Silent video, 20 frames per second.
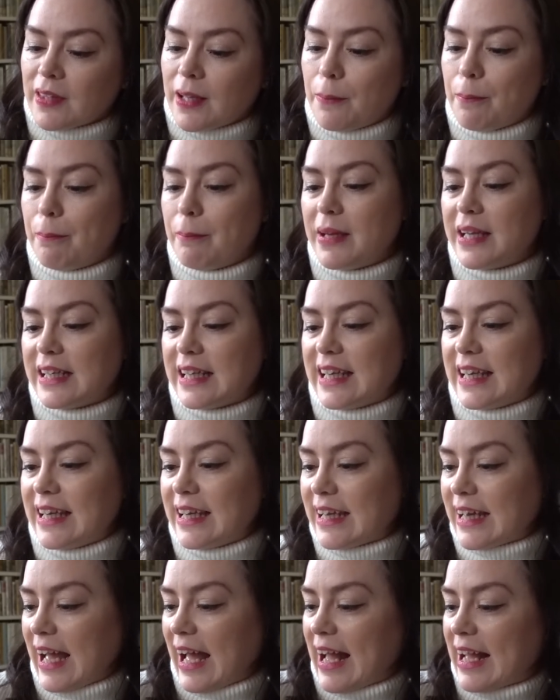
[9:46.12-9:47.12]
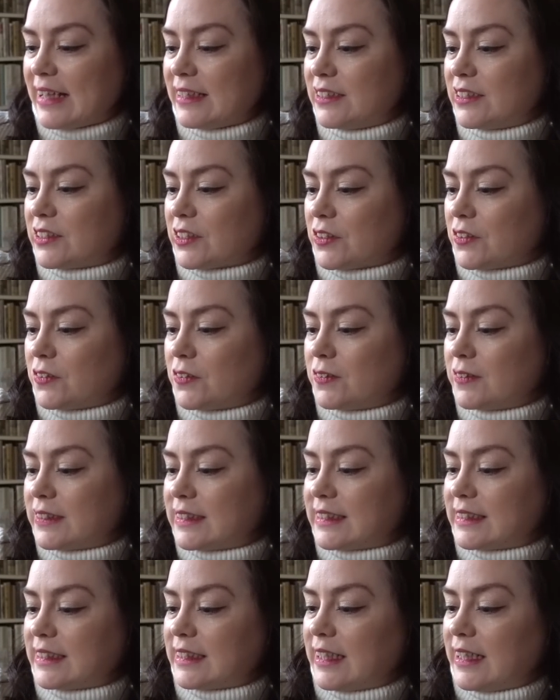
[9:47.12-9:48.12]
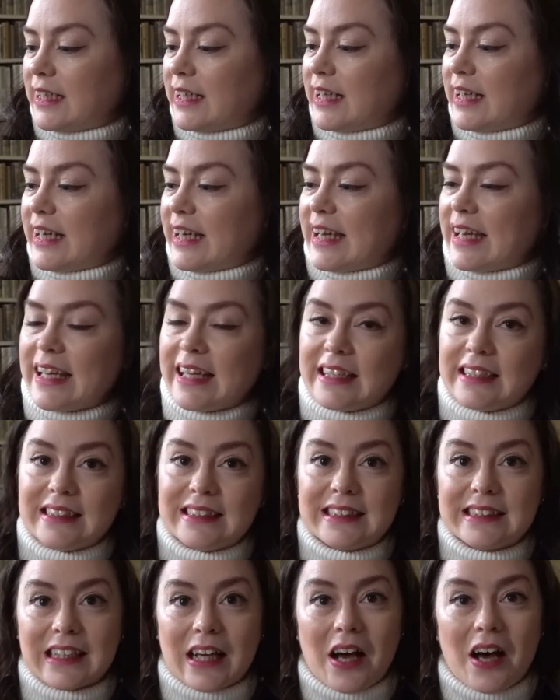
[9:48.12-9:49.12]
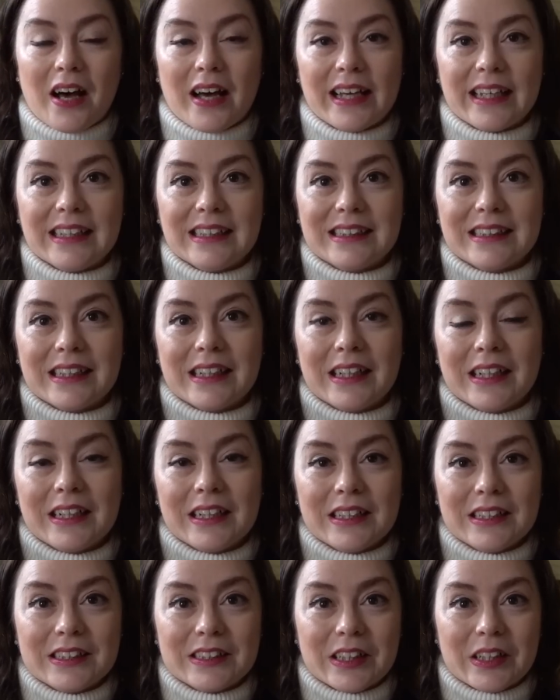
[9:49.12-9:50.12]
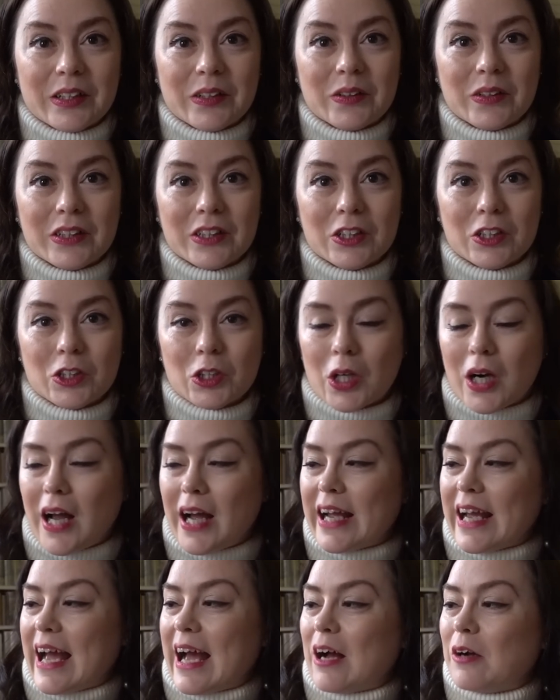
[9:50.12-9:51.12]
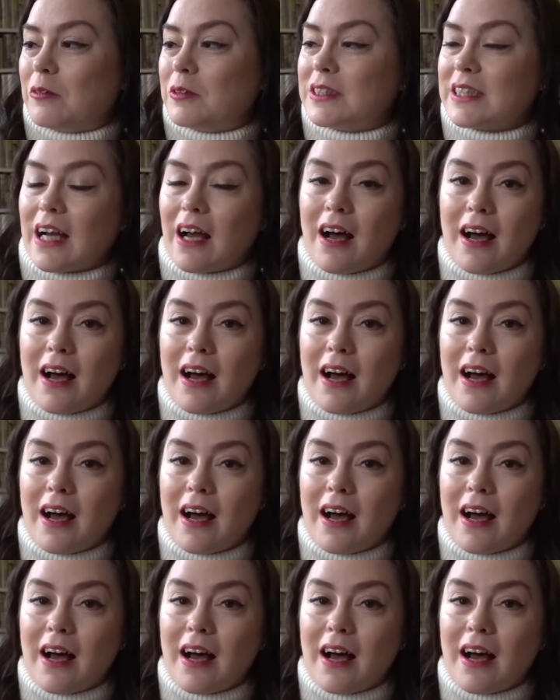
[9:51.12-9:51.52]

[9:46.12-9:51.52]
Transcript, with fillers: mini candles inside, so you can try out.